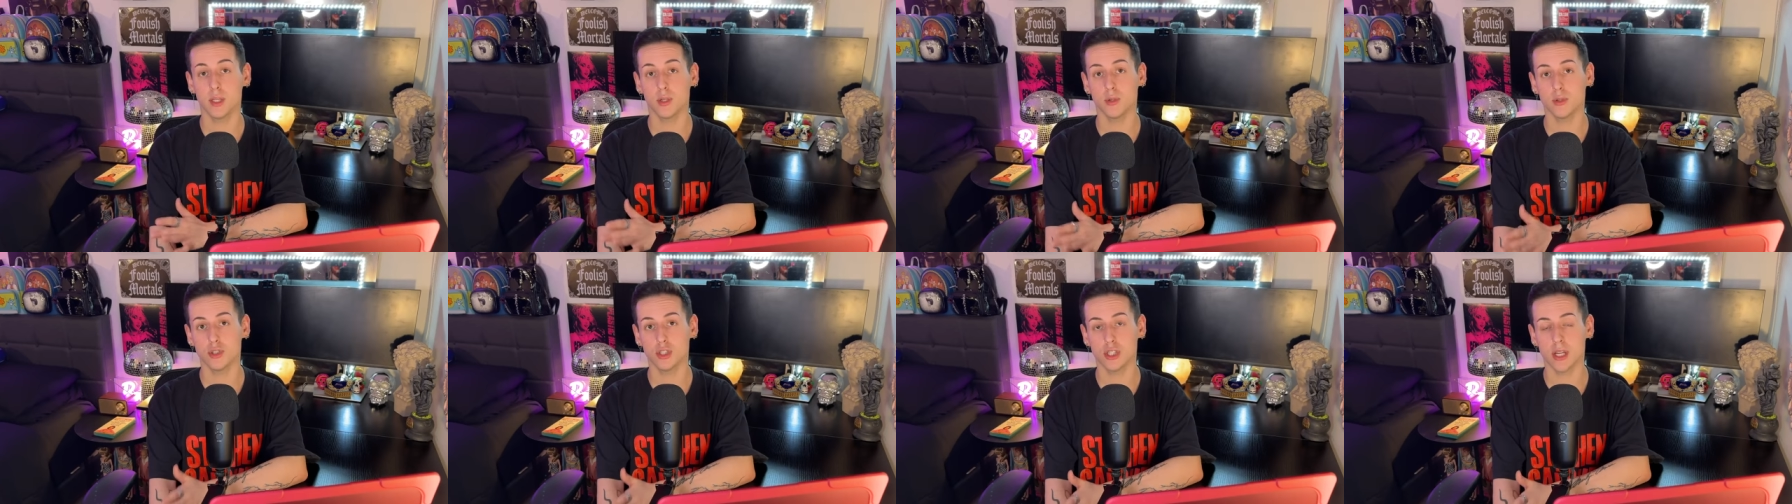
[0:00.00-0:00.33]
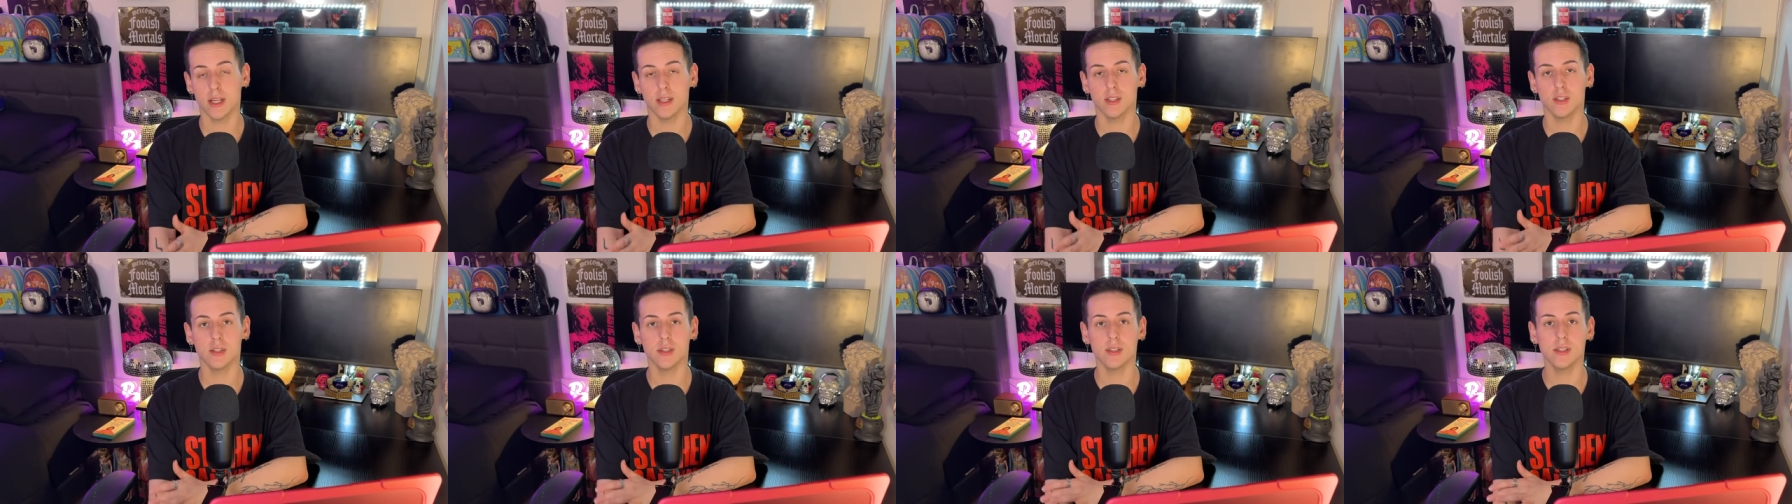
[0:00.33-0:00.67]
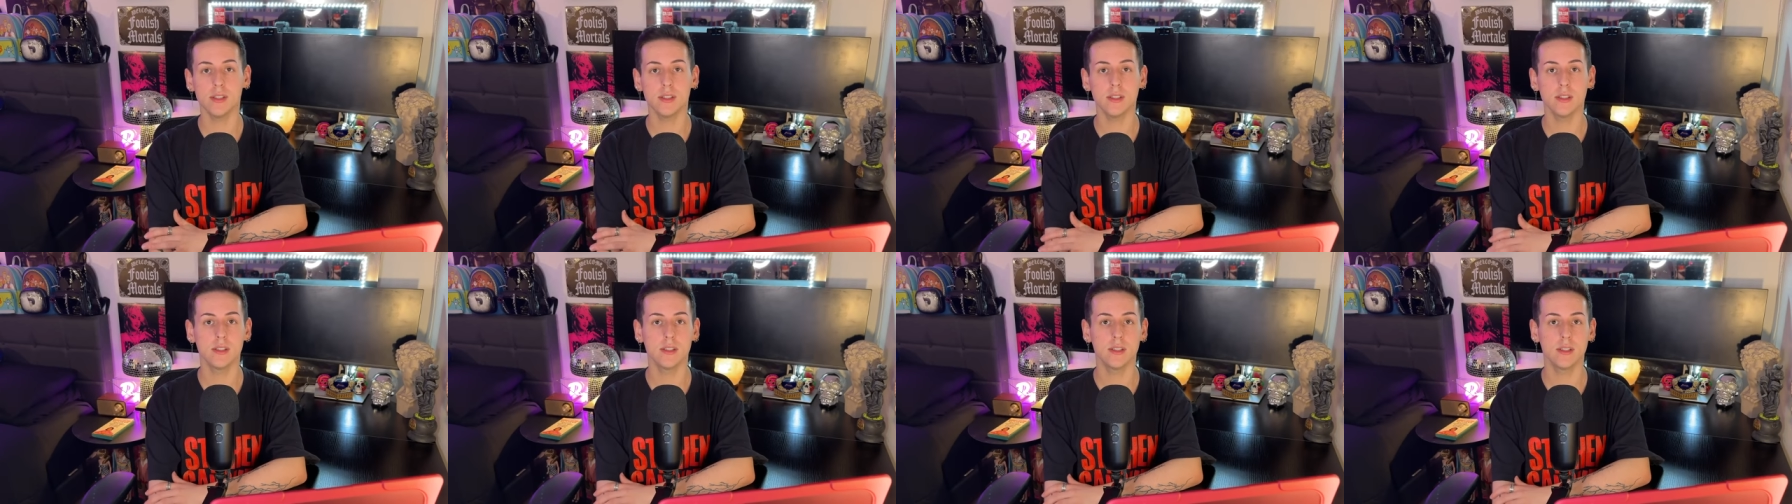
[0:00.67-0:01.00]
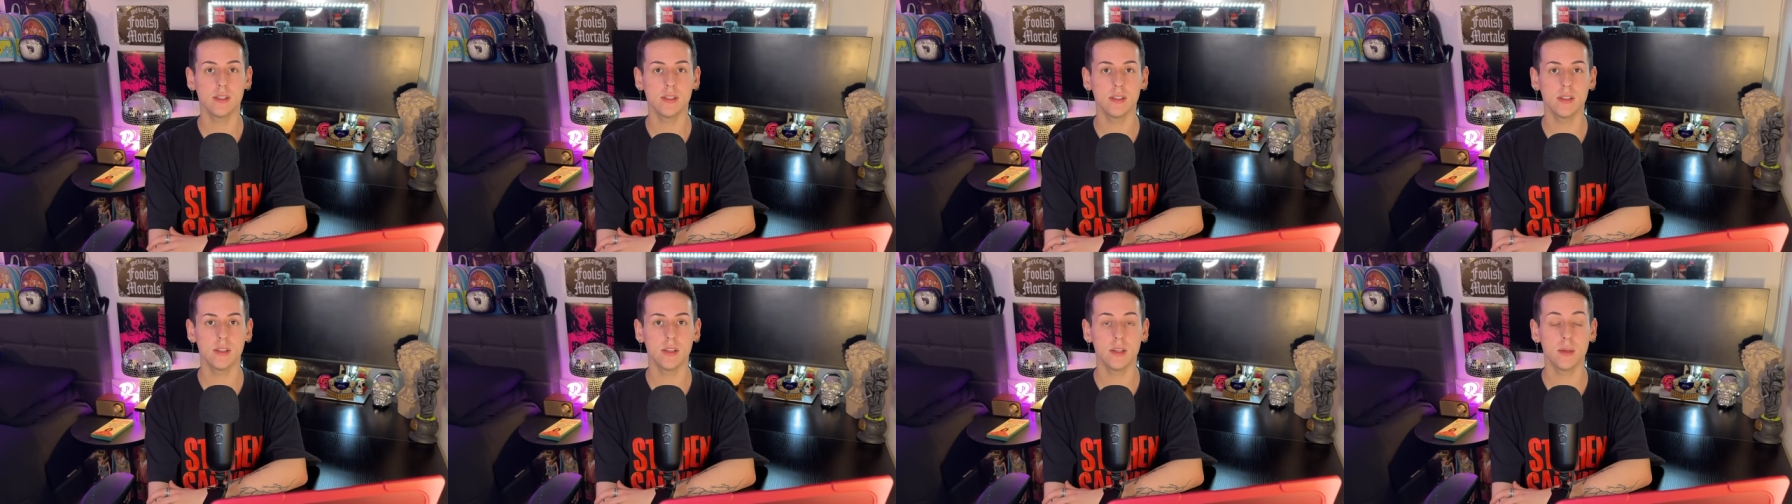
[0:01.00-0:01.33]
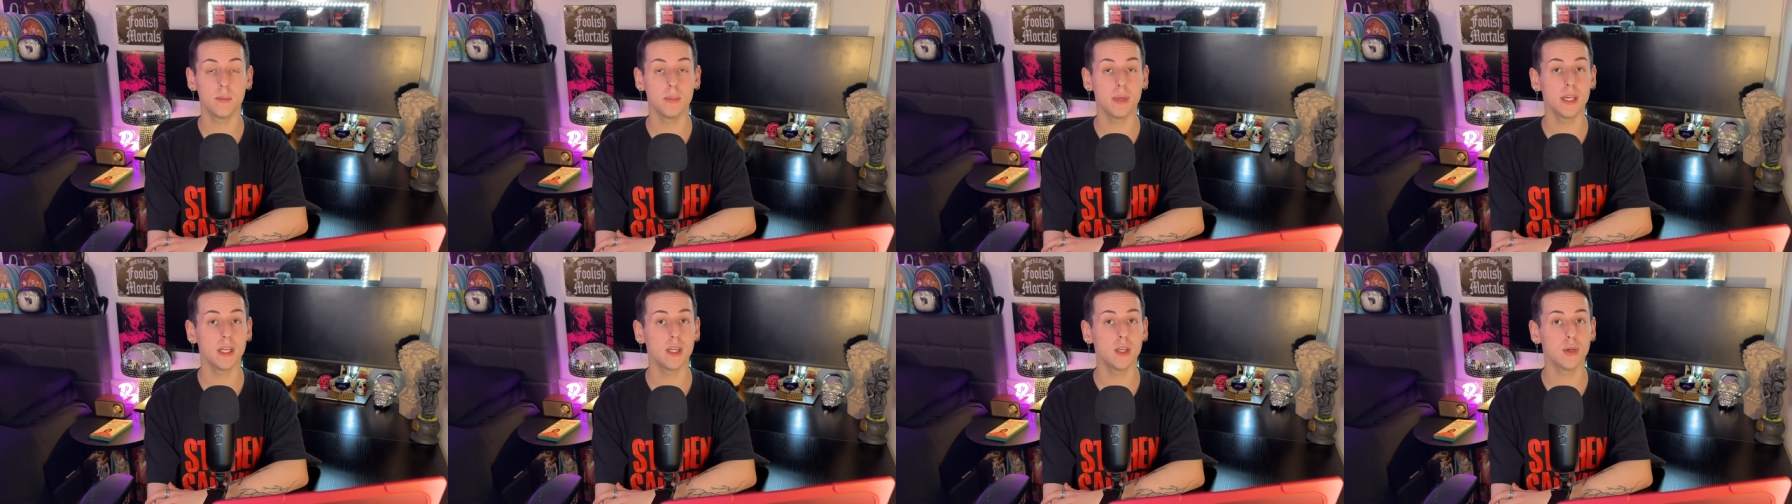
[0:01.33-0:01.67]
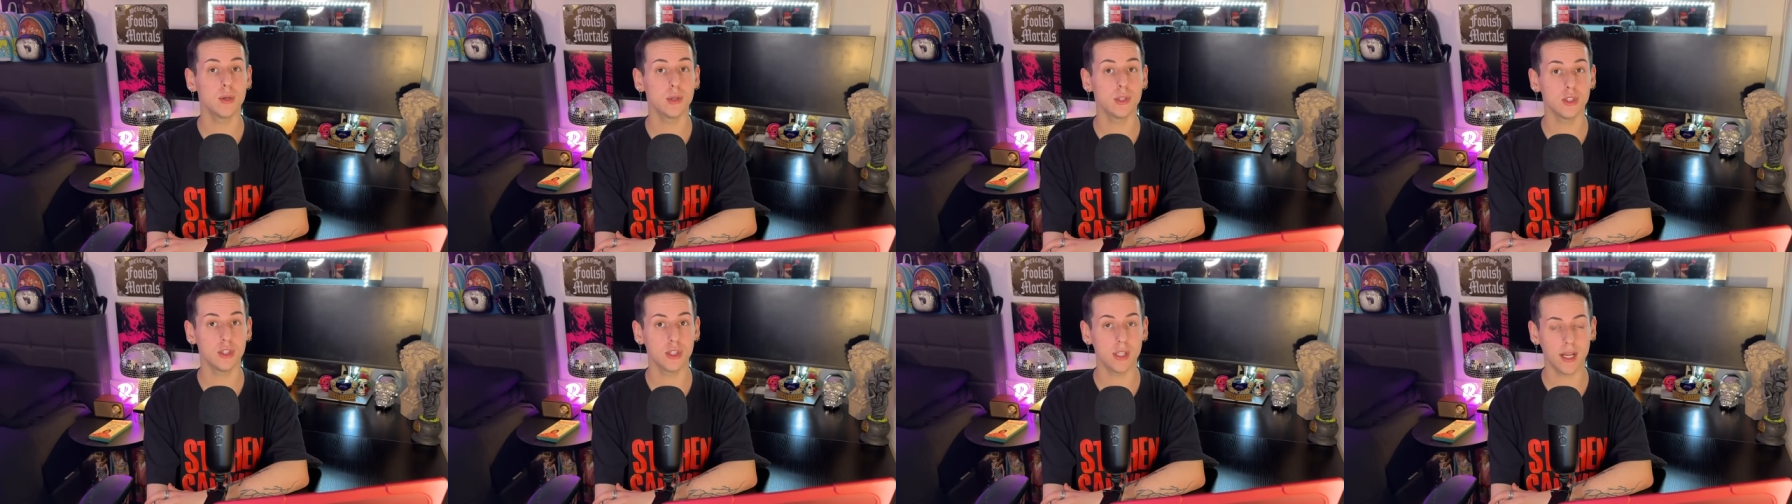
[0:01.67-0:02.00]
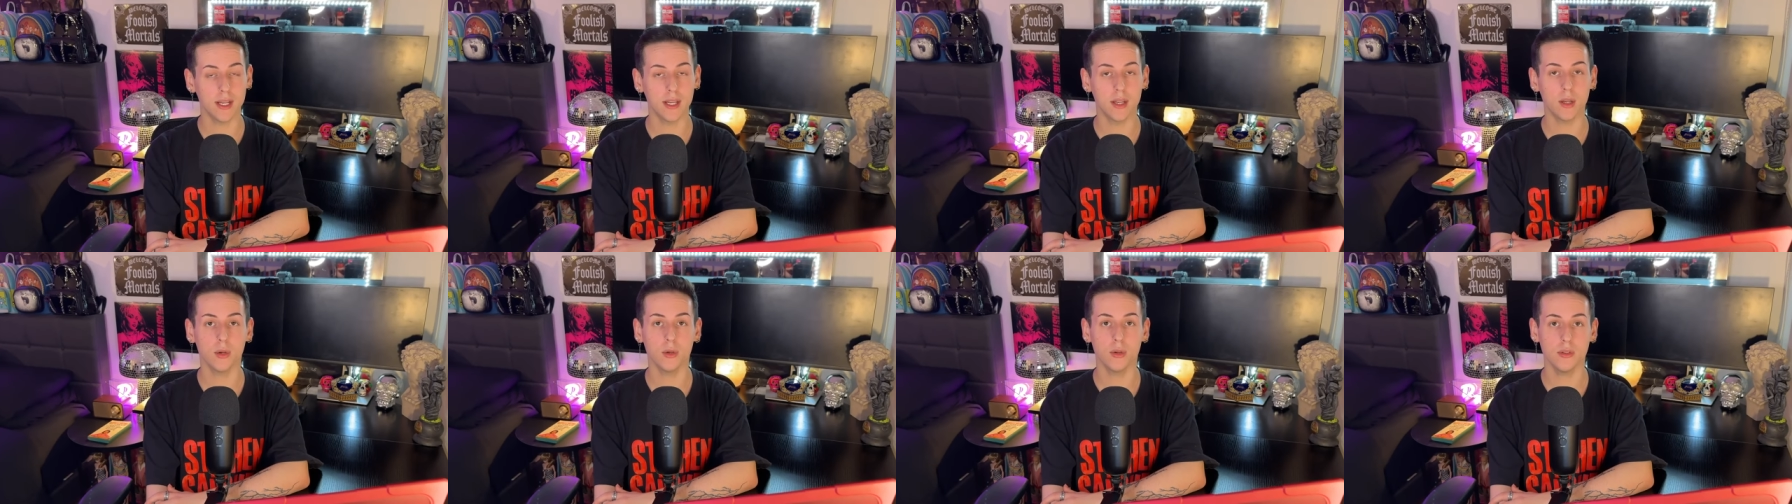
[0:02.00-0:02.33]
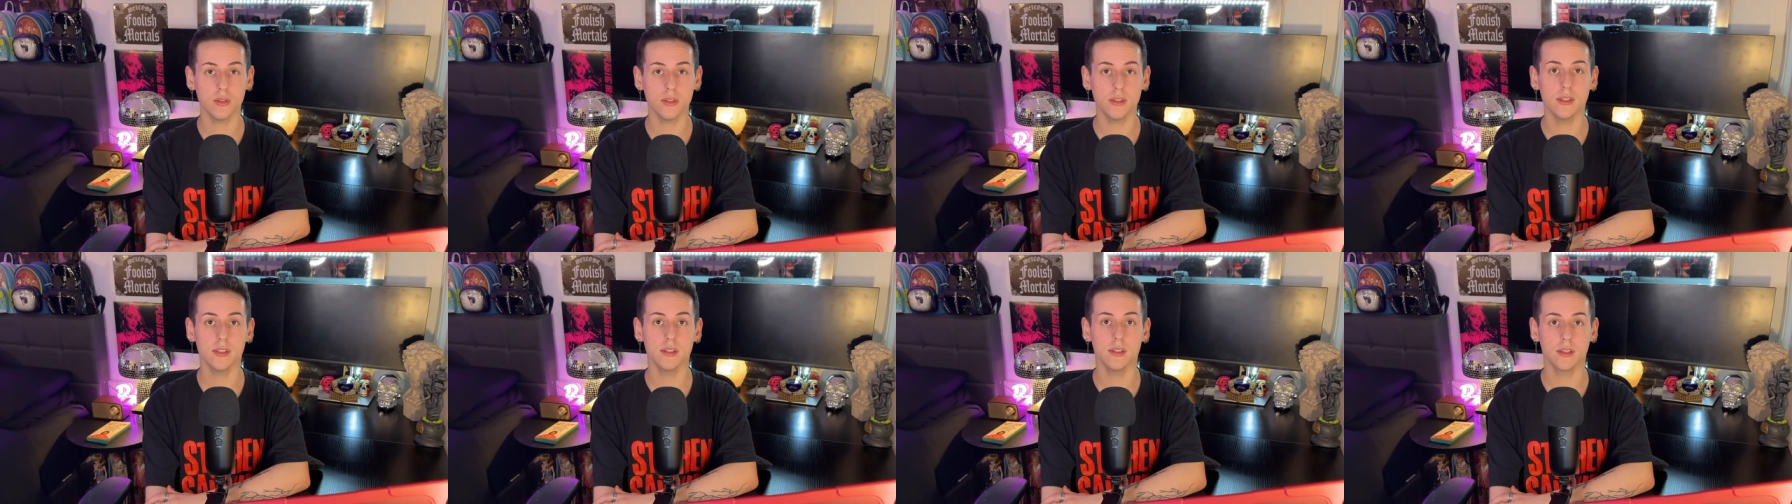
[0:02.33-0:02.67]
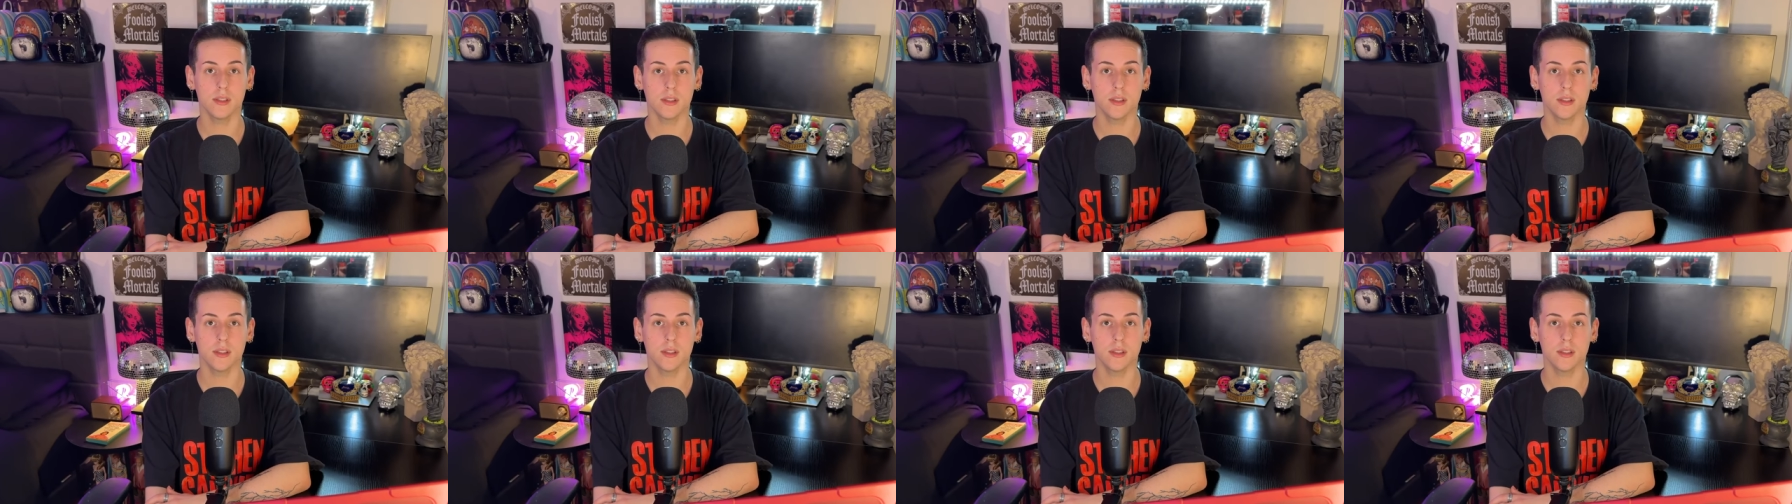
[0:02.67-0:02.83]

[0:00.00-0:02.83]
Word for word: your gender, pick your genitals,